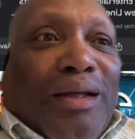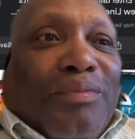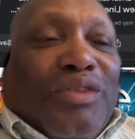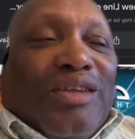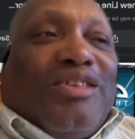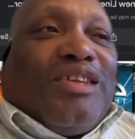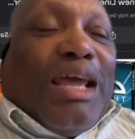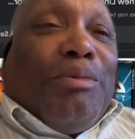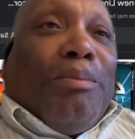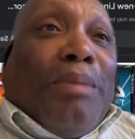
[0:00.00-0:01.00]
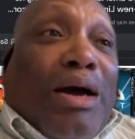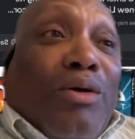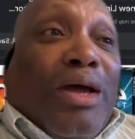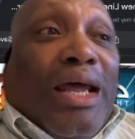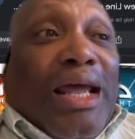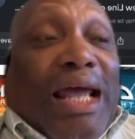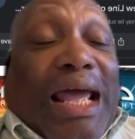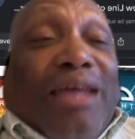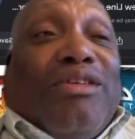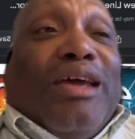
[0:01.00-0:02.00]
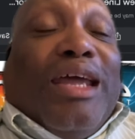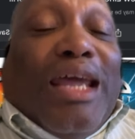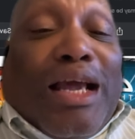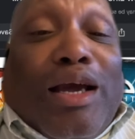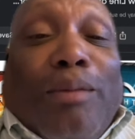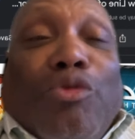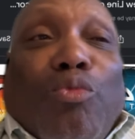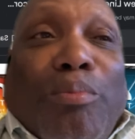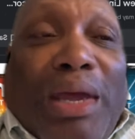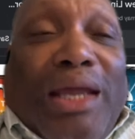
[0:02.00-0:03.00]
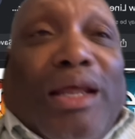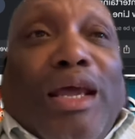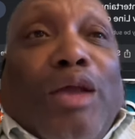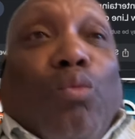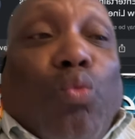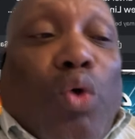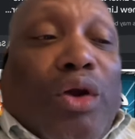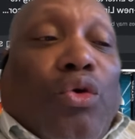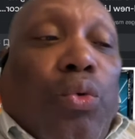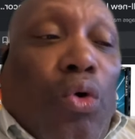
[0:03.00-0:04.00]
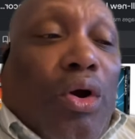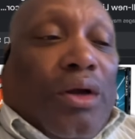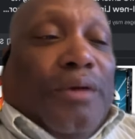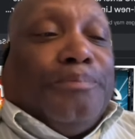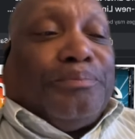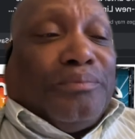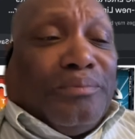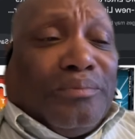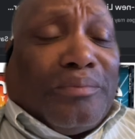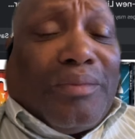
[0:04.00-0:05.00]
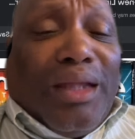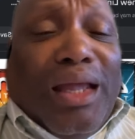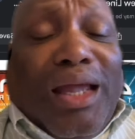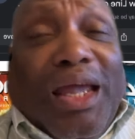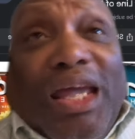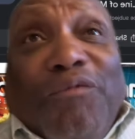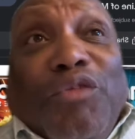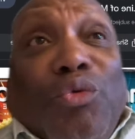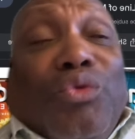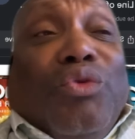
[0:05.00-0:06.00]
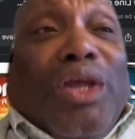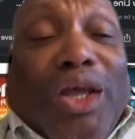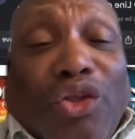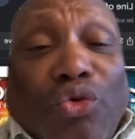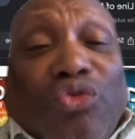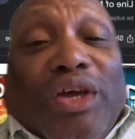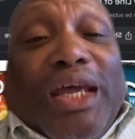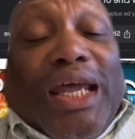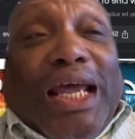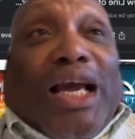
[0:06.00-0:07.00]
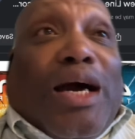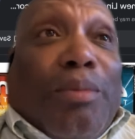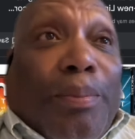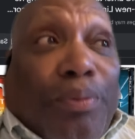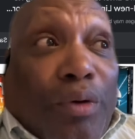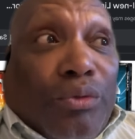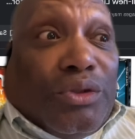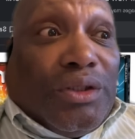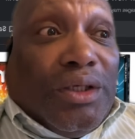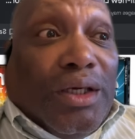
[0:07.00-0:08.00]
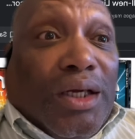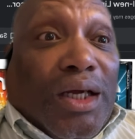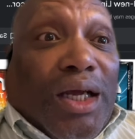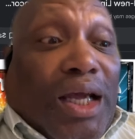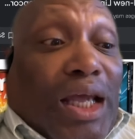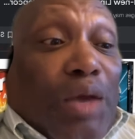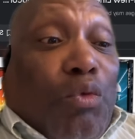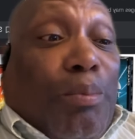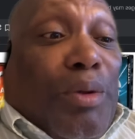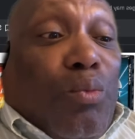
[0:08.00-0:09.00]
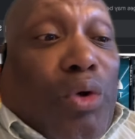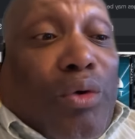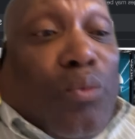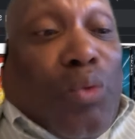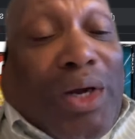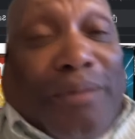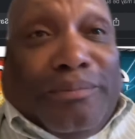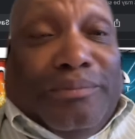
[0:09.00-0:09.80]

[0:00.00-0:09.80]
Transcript: the same amount as the income you made in one quarter? If you use the income approach, it would be worth, what,